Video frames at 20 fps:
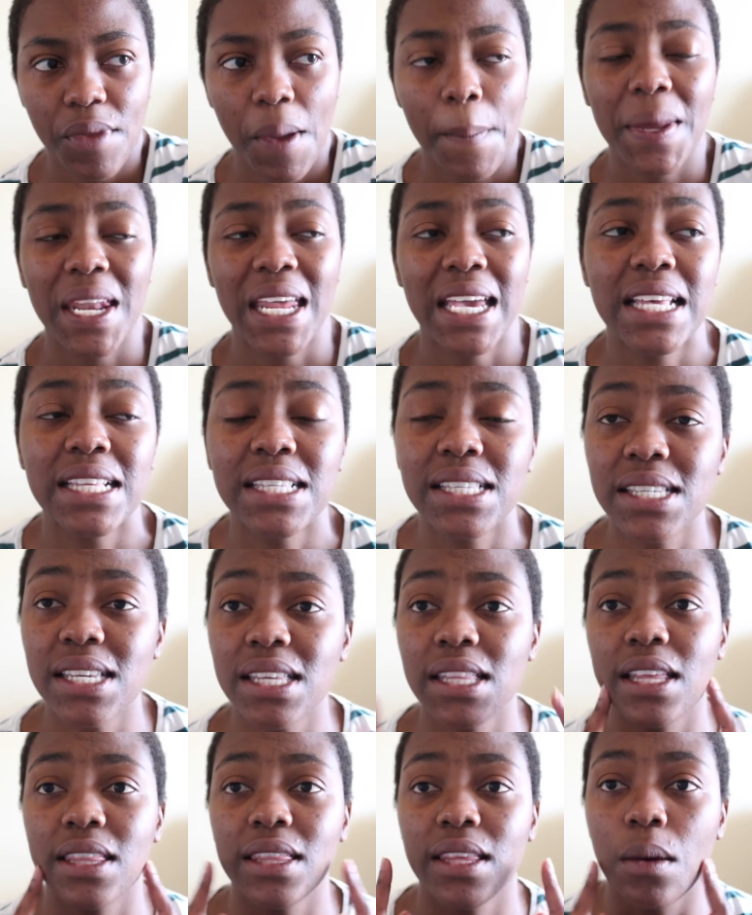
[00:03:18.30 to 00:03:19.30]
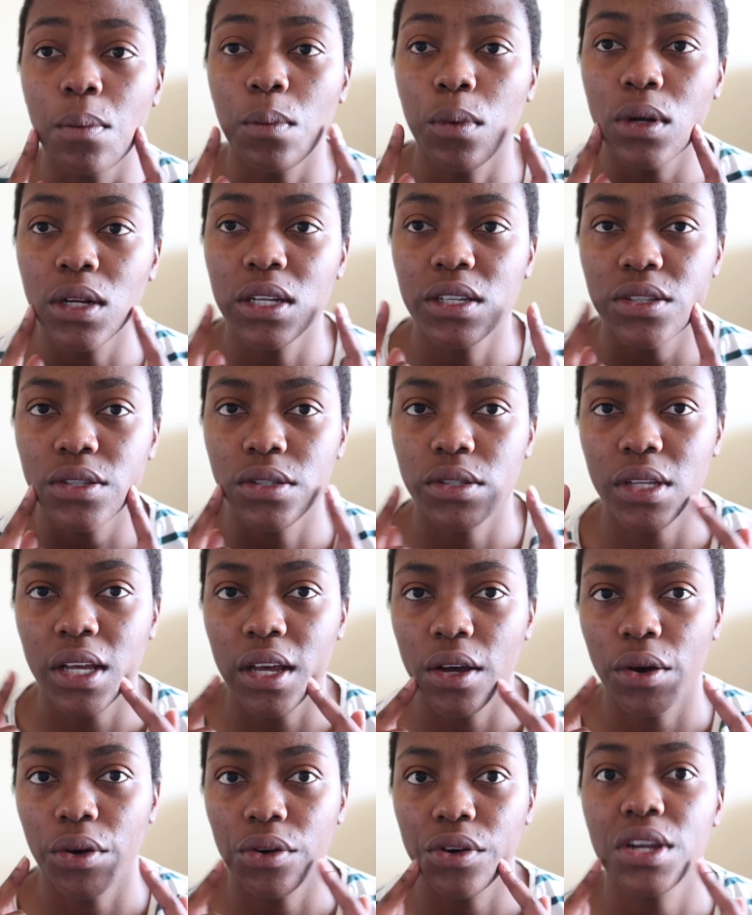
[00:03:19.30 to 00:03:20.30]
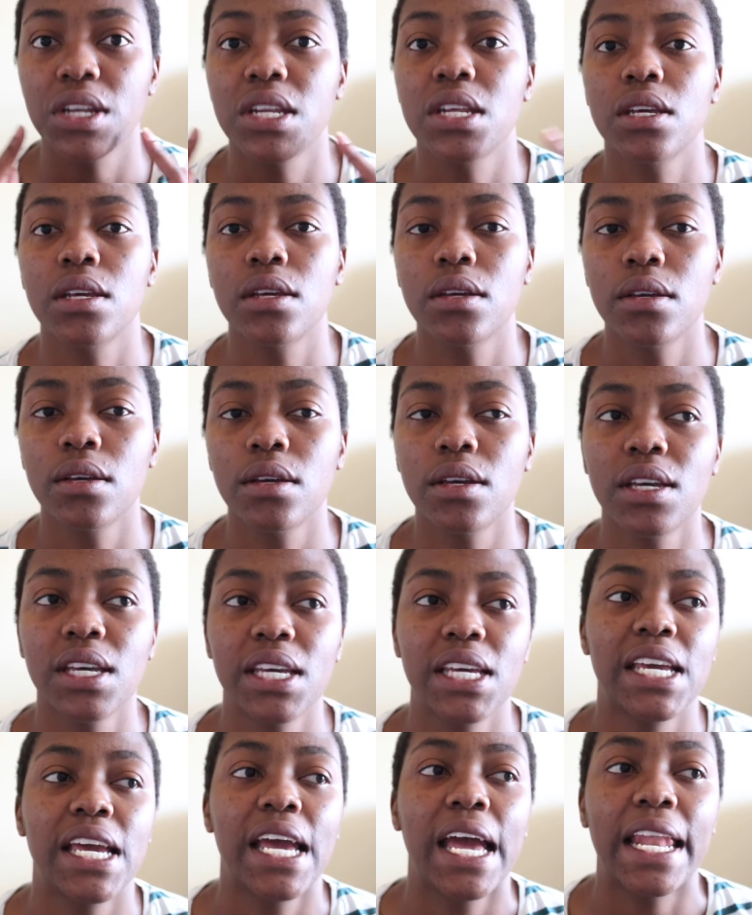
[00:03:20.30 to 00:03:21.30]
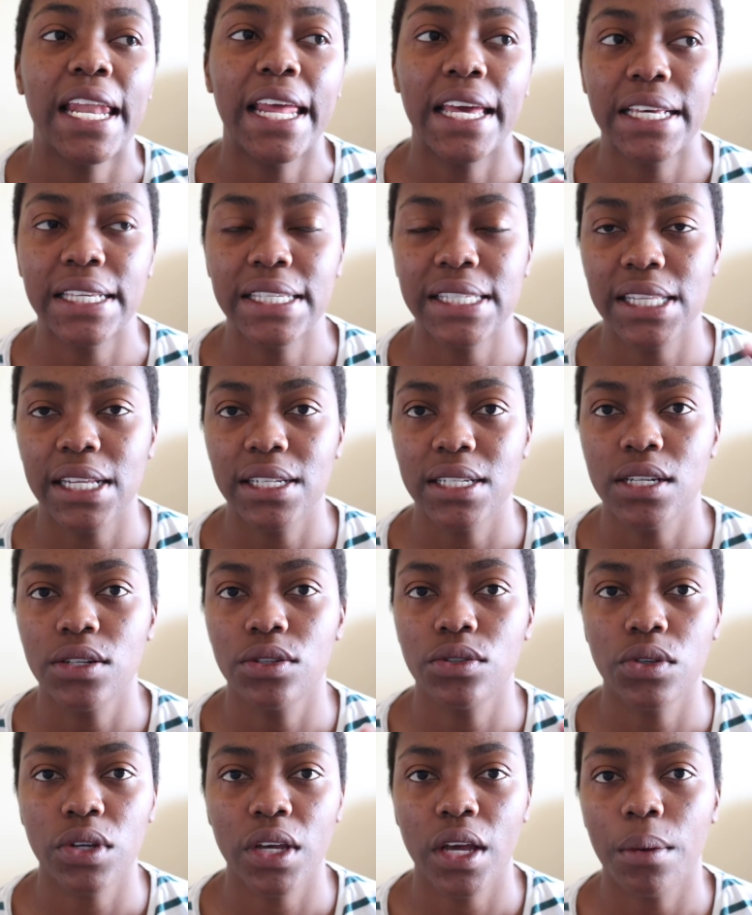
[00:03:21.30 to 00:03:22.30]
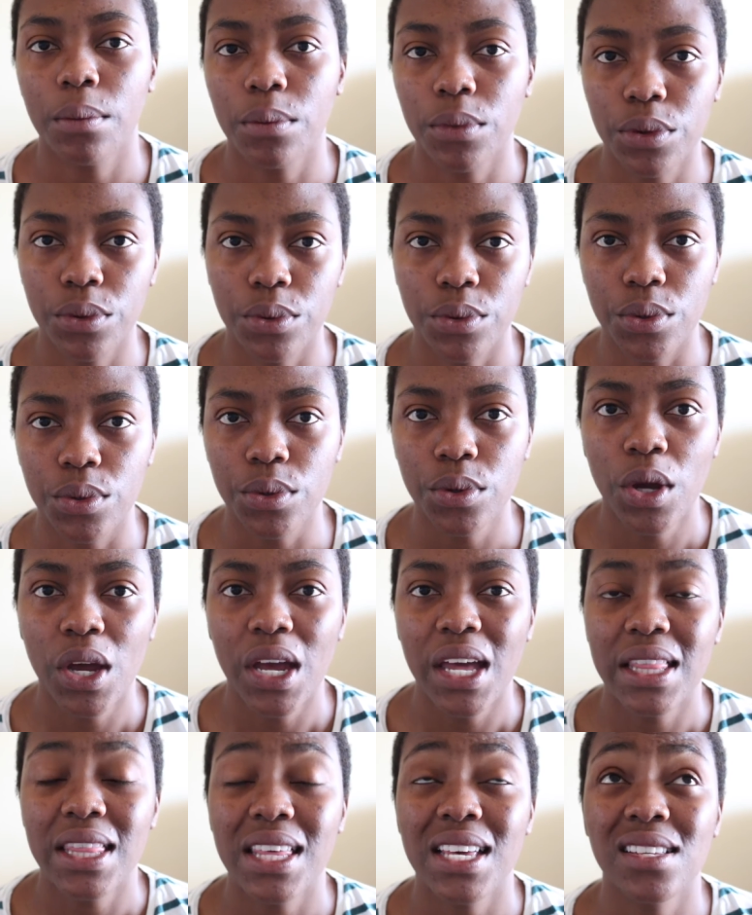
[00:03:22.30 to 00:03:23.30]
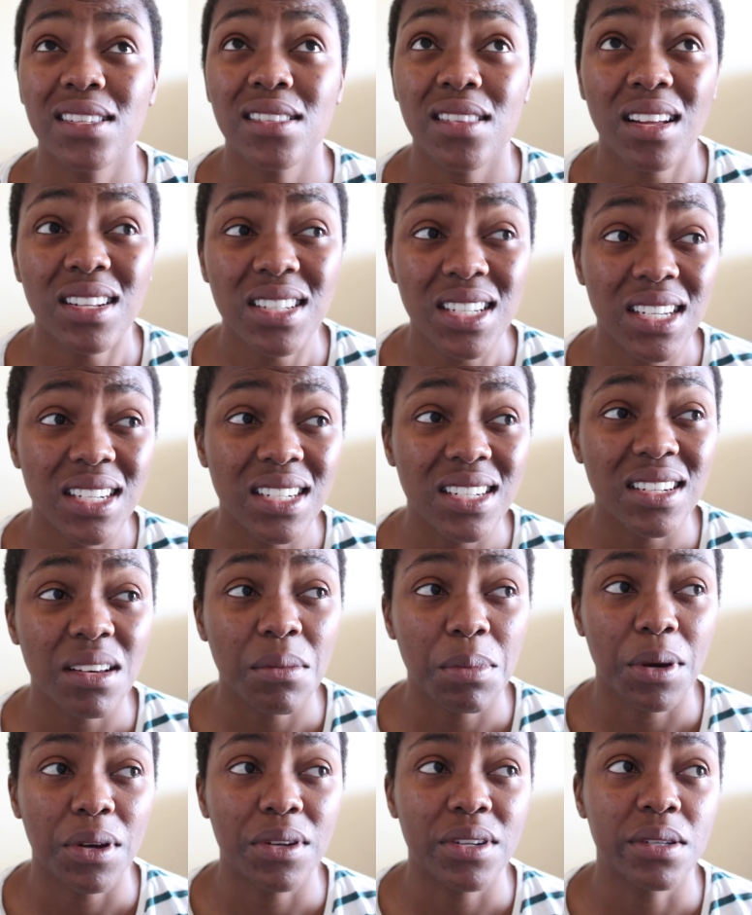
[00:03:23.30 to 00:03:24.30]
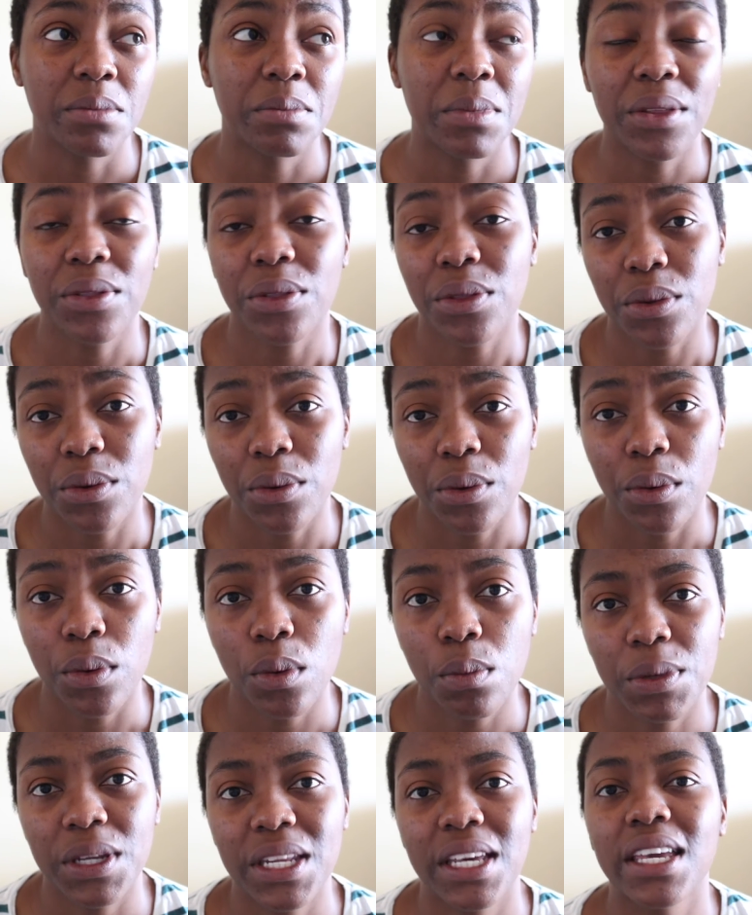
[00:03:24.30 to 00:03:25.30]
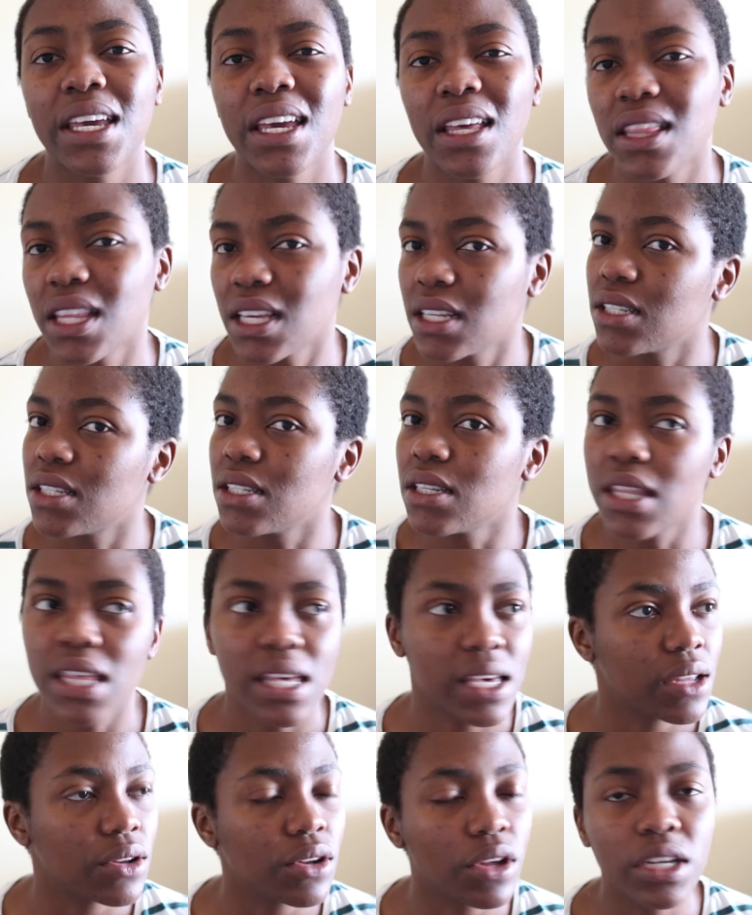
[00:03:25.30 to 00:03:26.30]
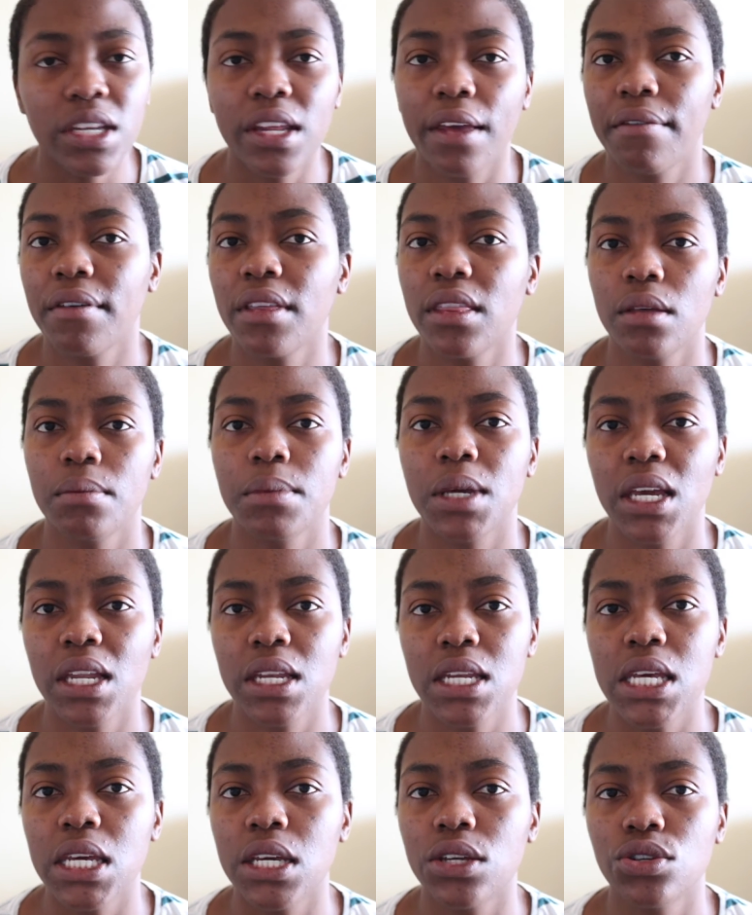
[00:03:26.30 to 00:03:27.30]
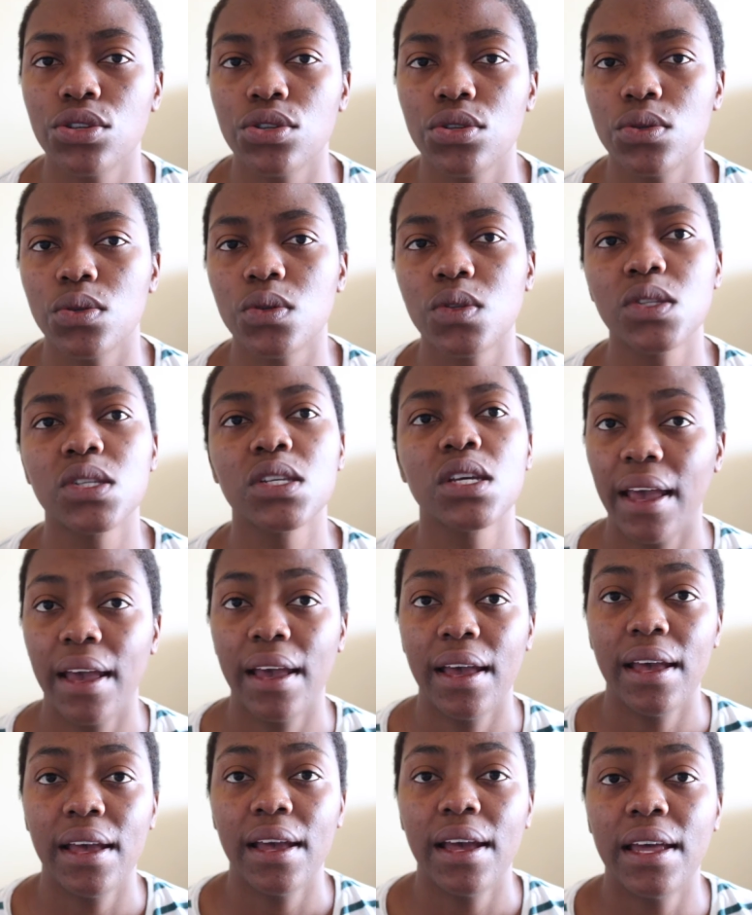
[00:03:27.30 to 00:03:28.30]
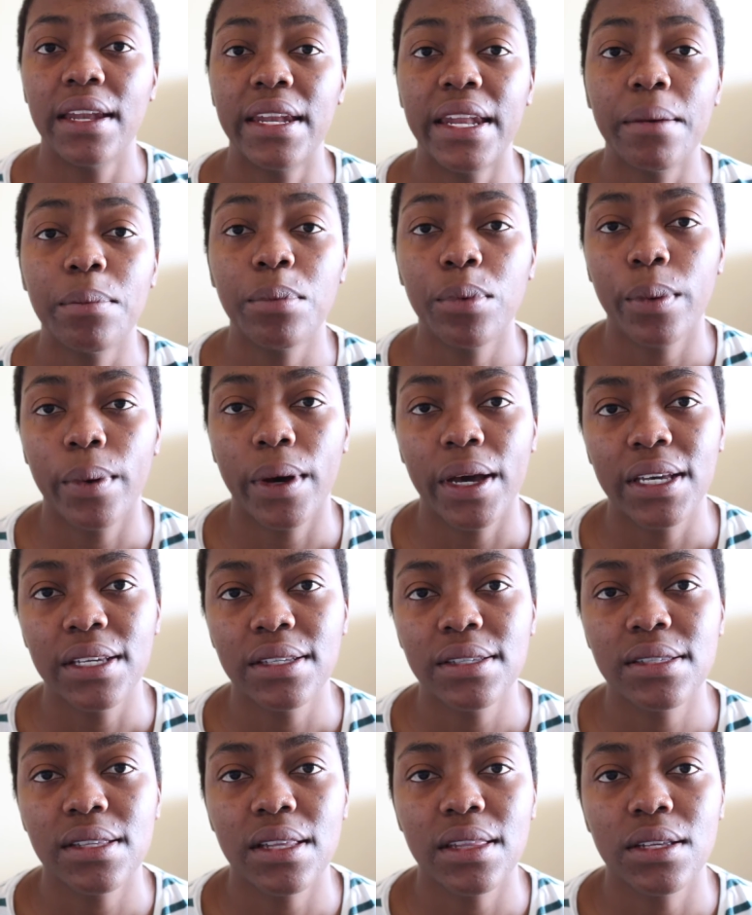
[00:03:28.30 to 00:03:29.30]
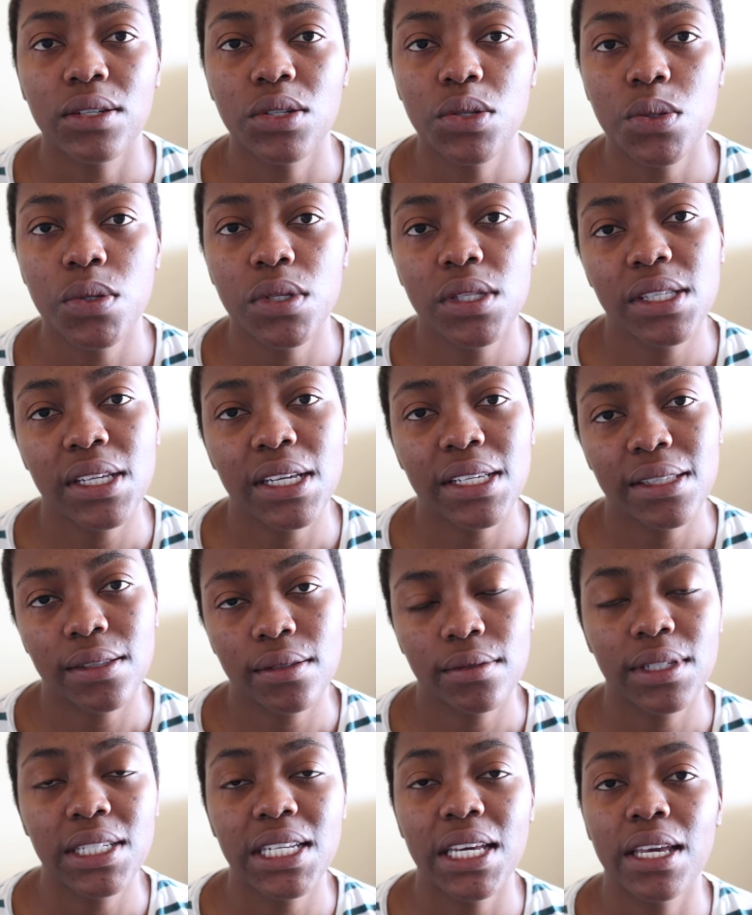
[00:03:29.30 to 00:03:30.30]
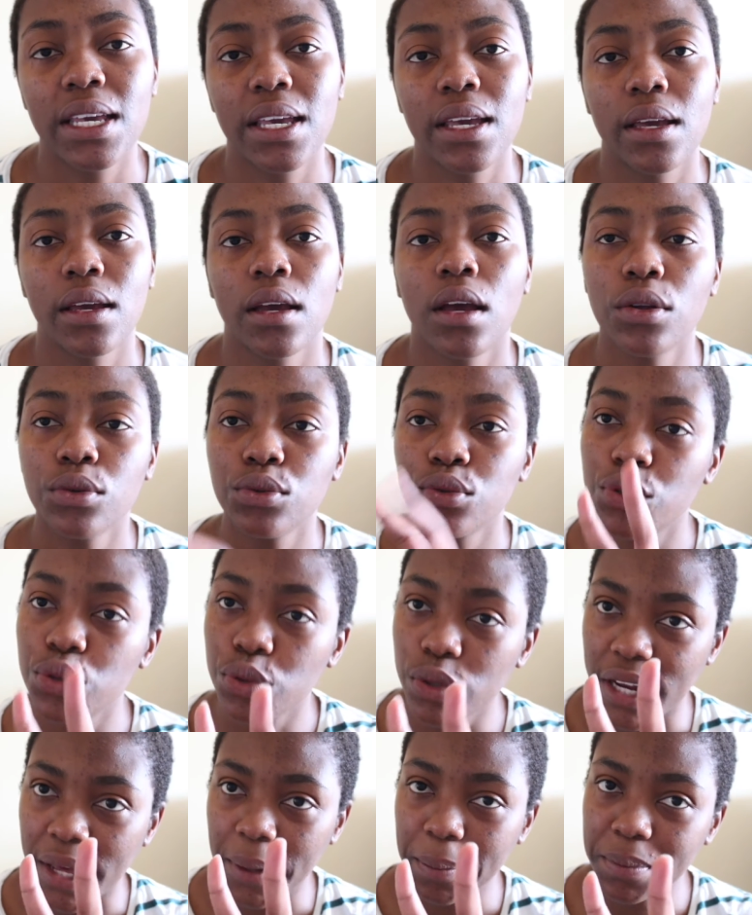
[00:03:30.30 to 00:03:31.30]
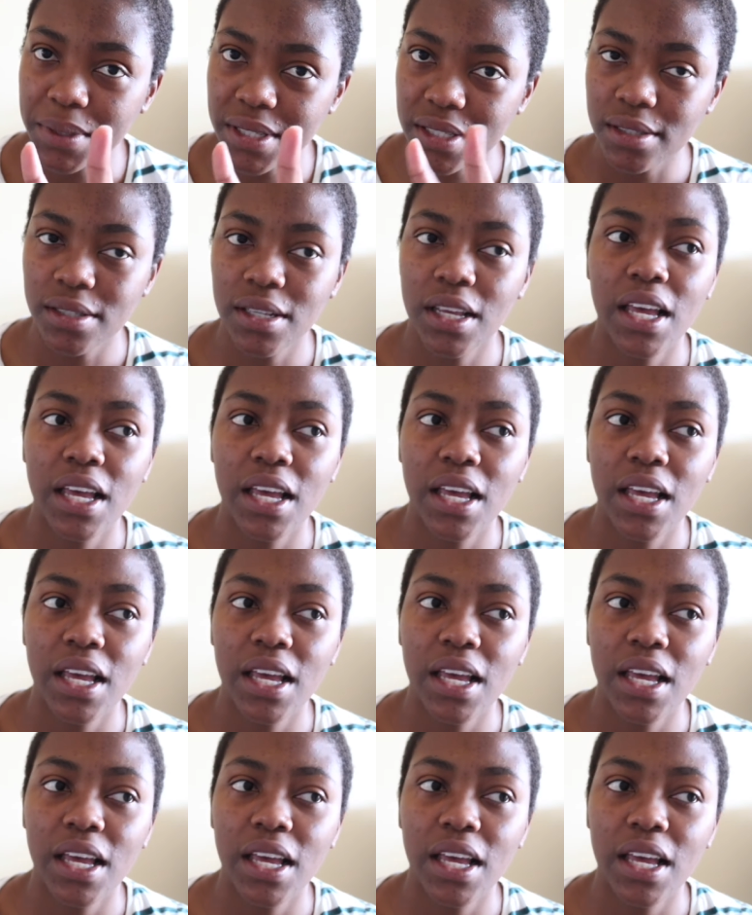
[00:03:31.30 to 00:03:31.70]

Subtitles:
but I can see that their molars are already like starting to come through. They started about a month ago, but again they are not giving them any issues. Nap wise, the twins are still taking 2 naps.